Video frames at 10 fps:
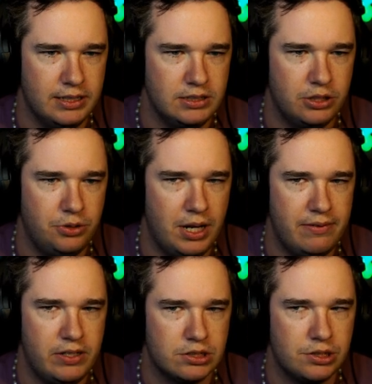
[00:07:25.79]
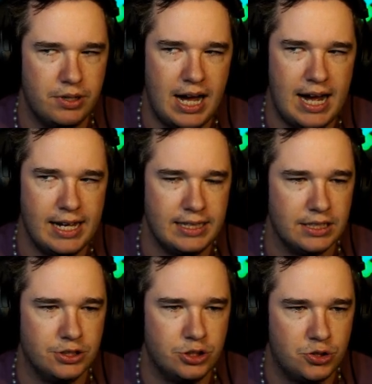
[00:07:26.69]
So you have to also hide
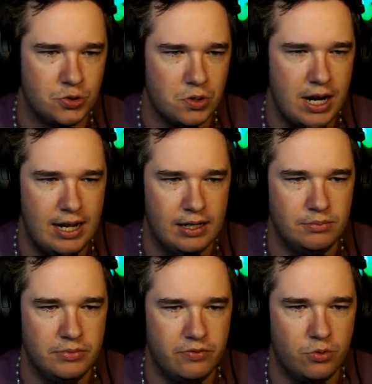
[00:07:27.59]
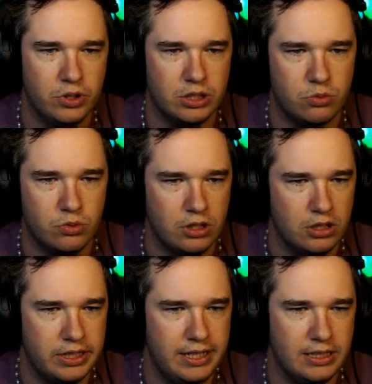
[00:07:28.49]
this trap for it to
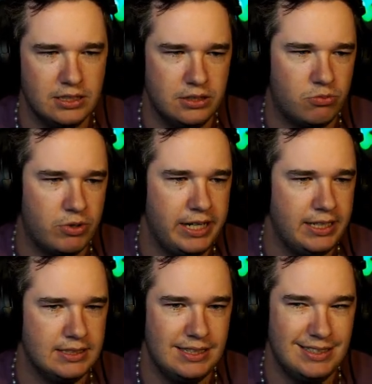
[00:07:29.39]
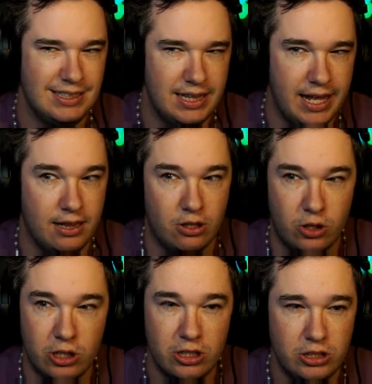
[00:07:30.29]
work, and the radius isn't that
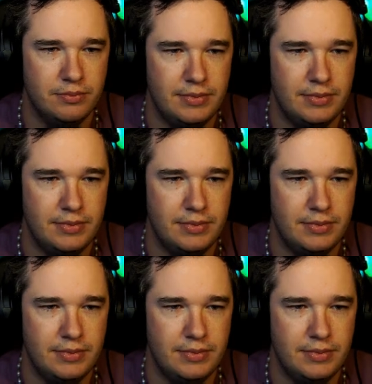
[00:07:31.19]
large.